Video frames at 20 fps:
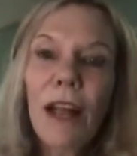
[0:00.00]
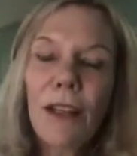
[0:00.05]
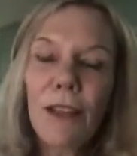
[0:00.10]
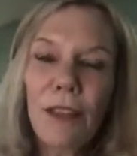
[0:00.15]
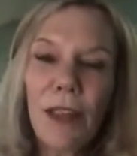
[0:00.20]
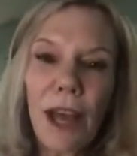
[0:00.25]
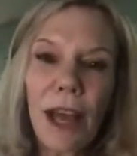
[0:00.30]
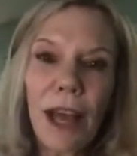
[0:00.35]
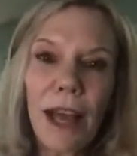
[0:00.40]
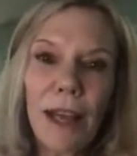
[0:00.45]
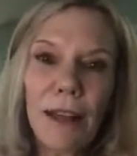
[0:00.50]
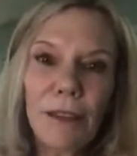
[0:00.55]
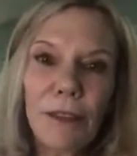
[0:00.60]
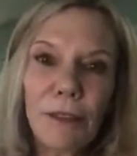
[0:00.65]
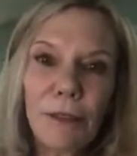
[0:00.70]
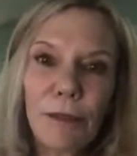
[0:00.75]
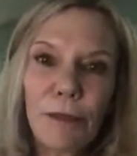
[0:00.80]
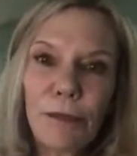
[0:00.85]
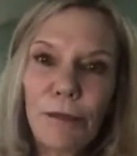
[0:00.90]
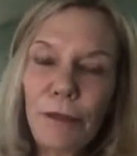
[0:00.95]

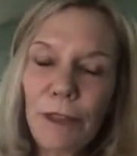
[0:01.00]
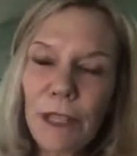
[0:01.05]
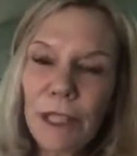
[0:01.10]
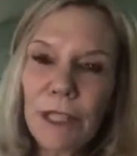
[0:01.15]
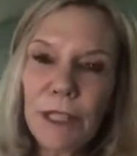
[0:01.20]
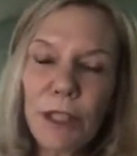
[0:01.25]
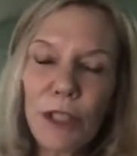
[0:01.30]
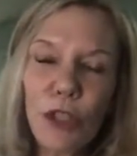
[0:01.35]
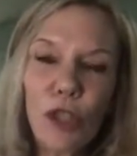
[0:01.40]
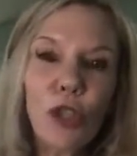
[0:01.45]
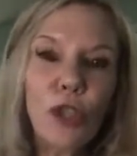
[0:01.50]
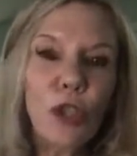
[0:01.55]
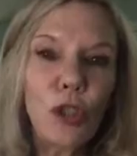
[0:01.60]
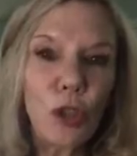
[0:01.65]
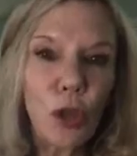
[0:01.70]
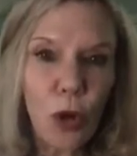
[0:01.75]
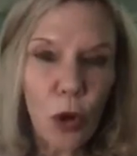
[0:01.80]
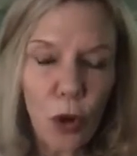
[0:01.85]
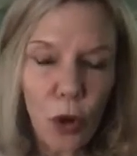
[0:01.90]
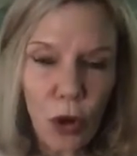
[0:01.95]
that fits
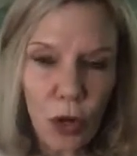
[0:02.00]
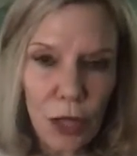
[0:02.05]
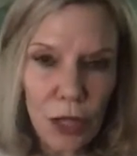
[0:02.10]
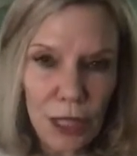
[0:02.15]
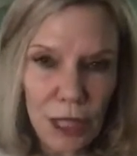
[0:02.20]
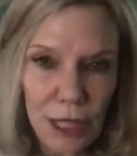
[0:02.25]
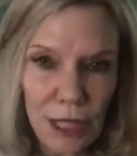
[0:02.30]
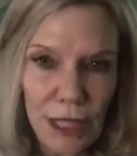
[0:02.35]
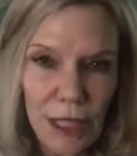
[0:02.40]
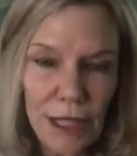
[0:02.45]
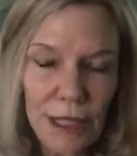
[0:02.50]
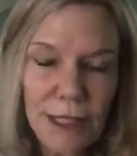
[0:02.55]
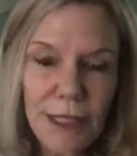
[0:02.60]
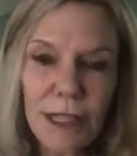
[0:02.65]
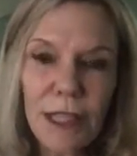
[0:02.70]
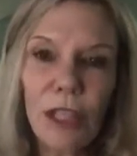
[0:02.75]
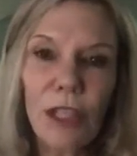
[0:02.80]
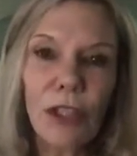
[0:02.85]
your needs